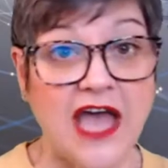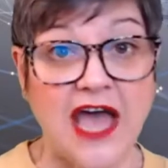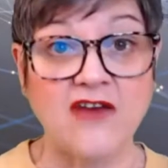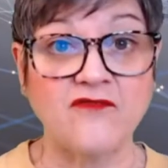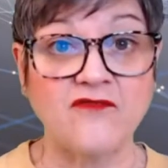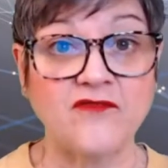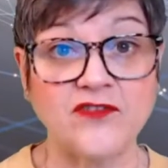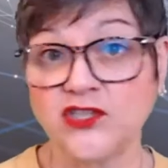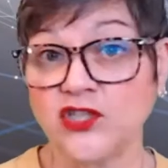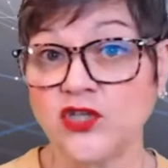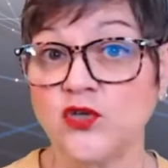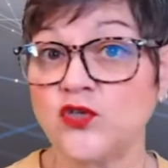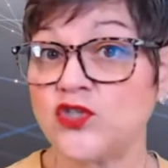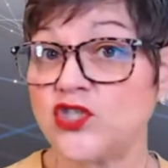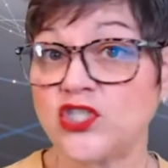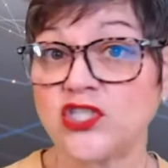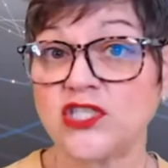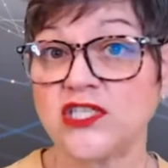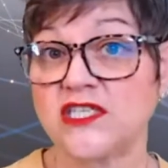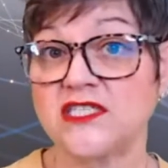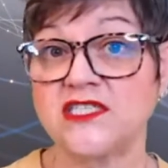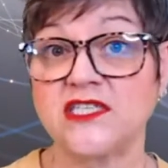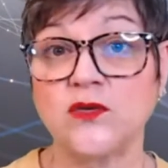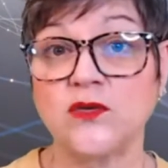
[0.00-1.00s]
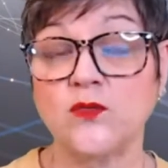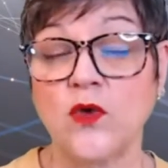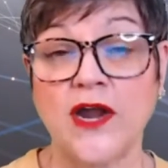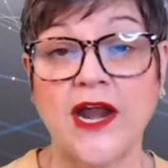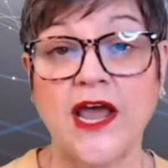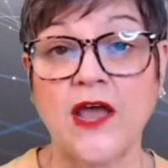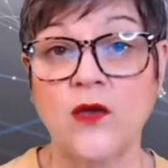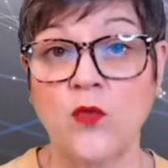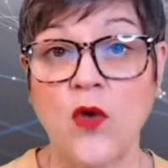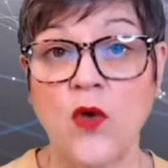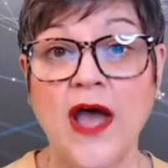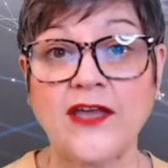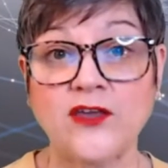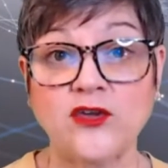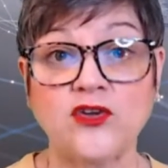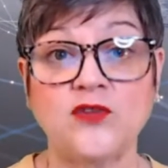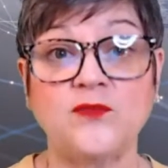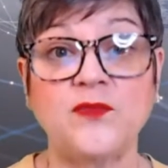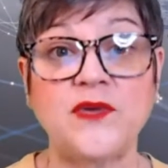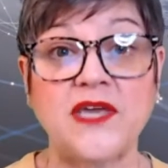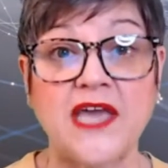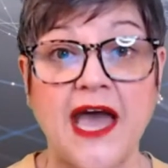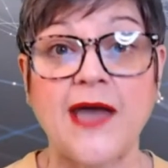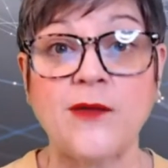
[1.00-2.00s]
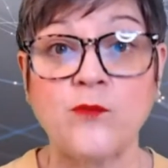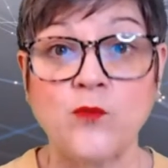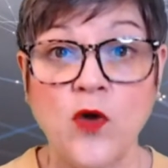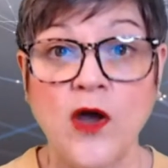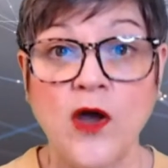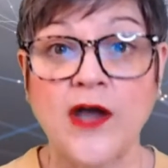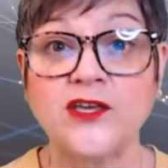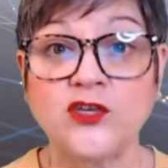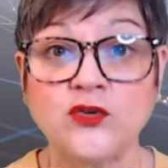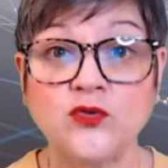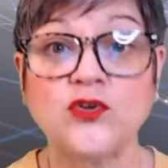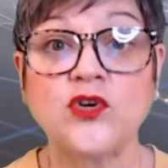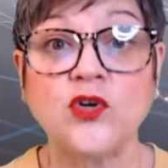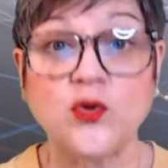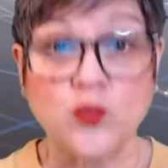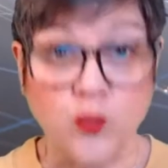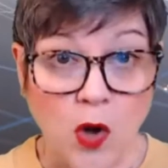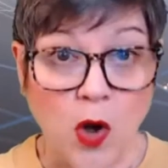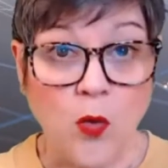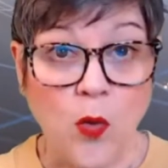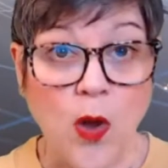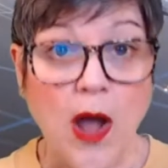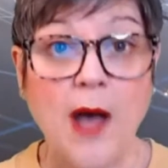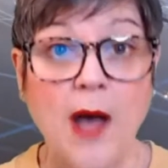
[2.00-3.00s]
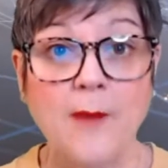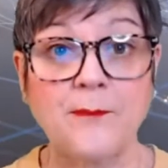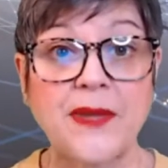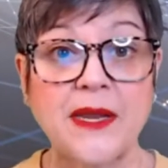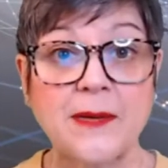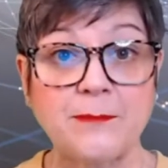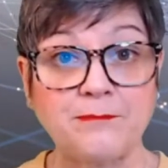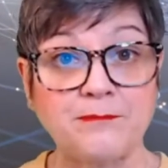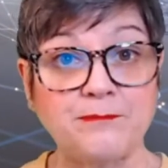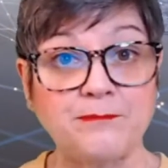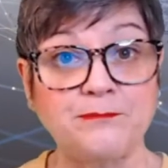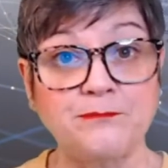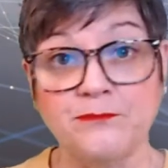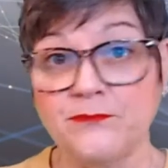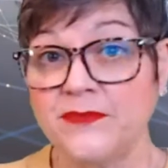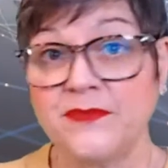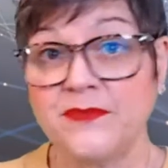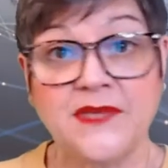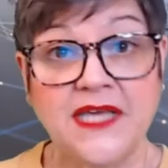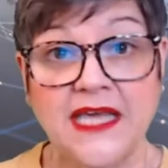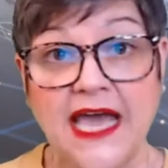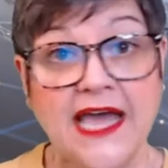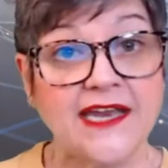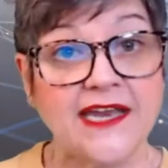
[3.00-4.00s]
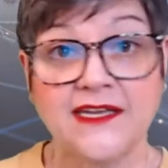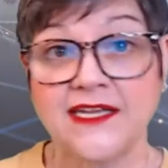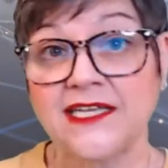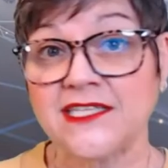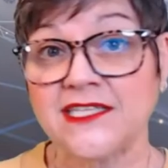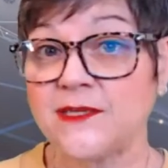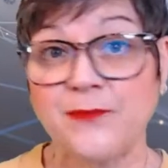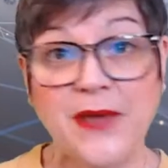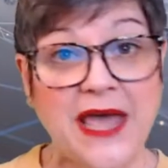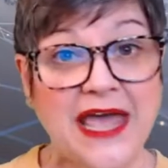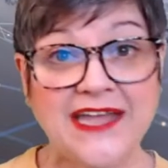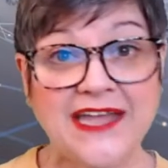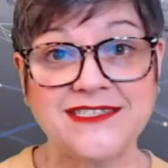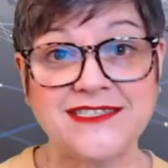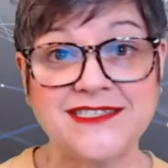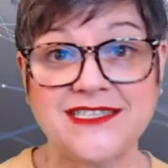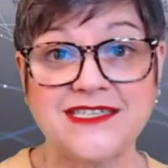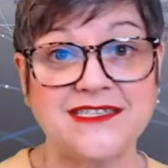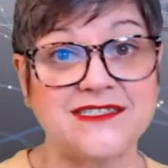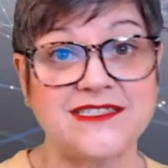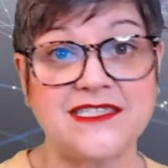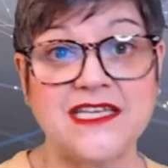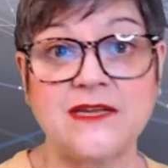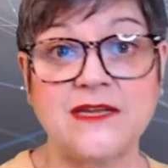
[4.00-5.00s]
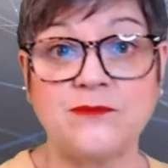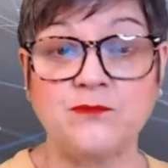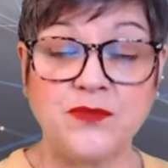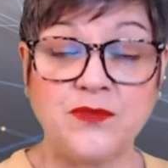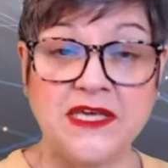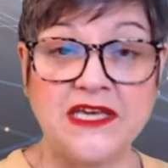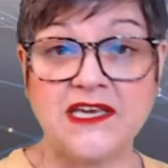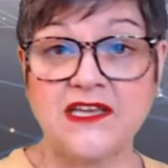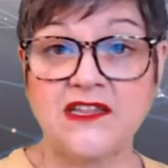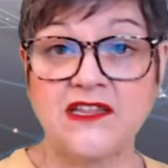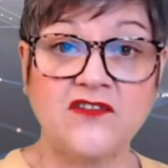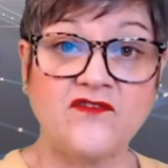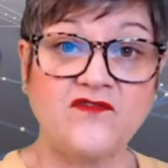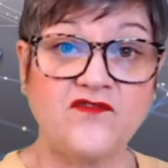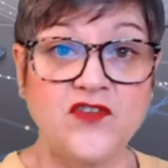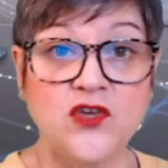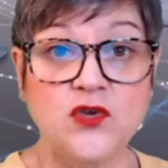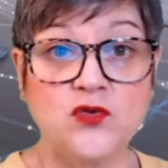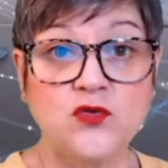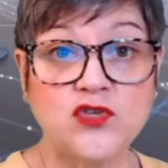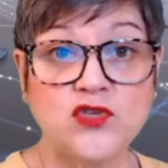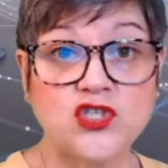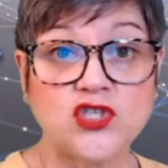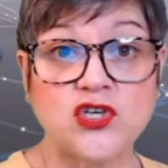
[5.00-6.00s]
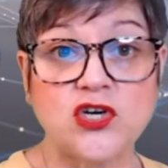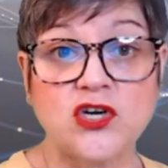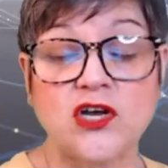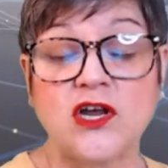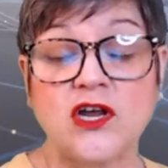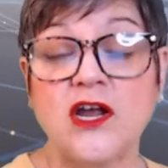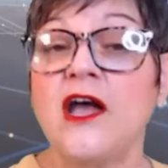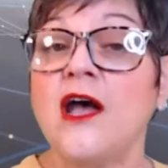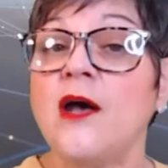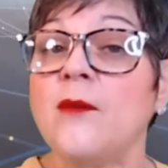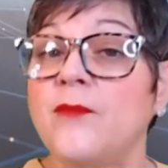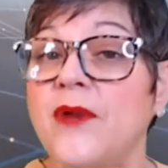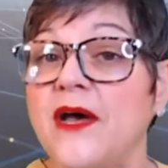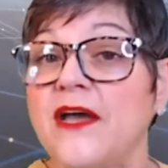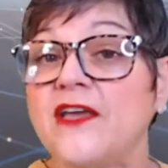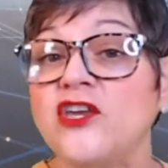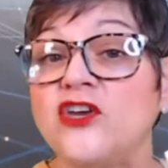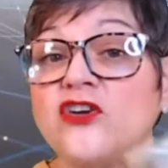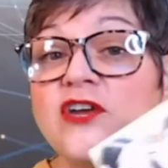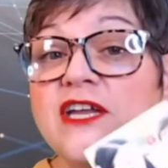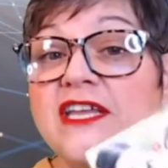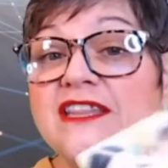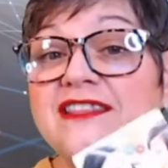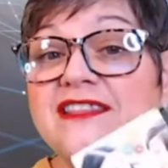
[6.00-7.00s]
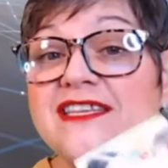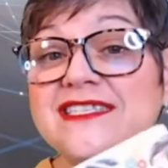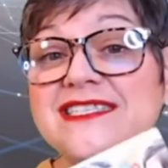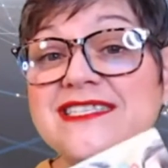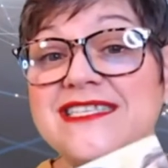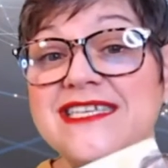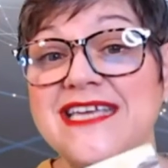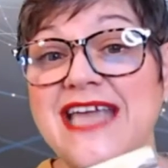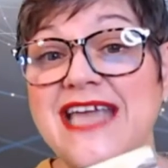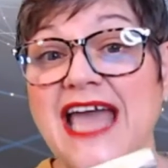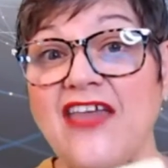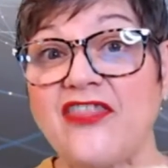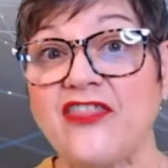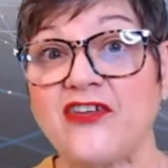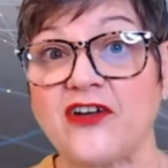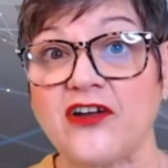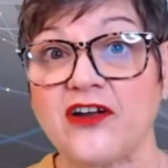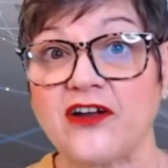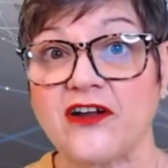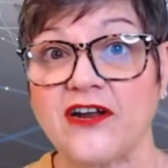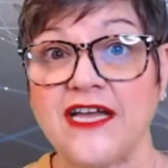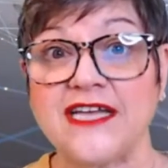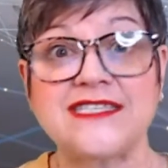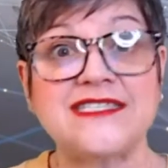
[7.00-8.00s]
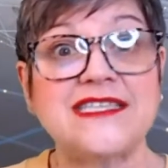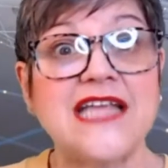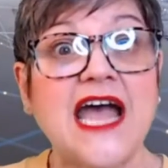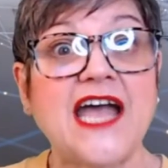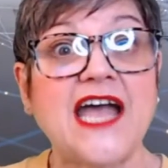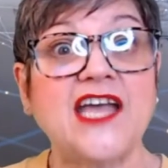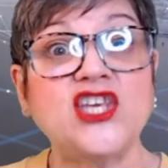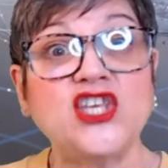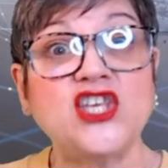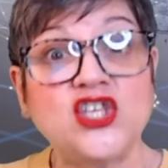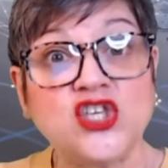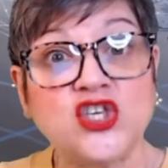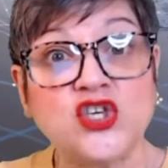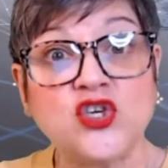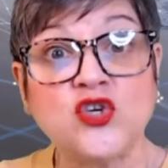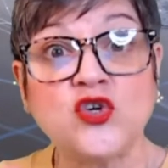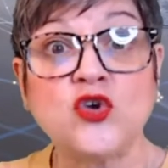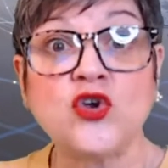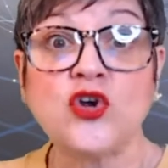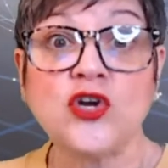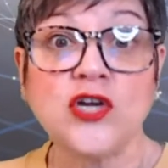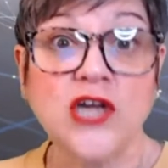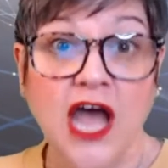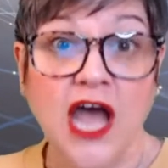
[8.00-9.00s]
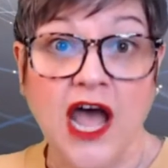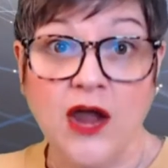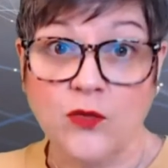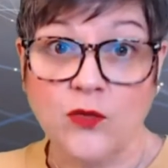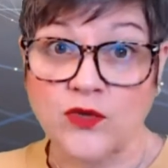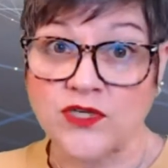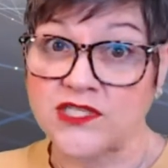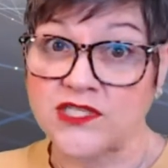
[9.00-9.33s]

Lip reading: evolution isn't what I want you to be. I want you to grow up and get independent and be in the future, but you're in this together. It's not, you're not